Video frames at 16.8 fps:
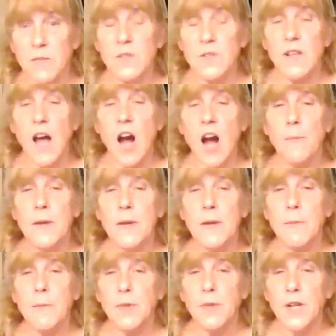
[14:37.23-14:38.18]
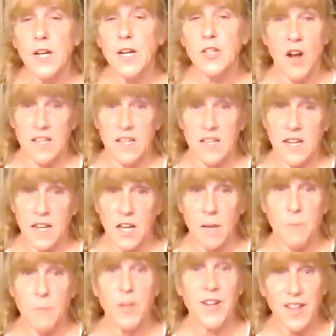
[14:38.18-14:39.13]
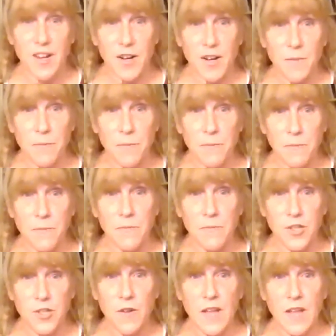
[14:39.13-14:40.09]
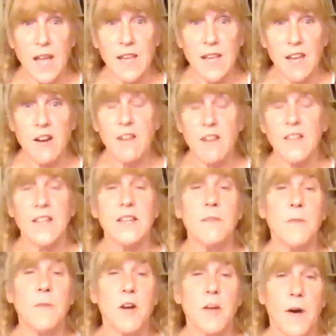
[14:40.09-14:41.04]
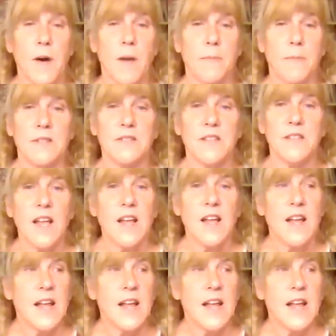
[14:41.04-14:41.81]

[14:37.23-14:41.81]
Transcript: It was RB Productions did a community theater show that year. They did Mary Poppins.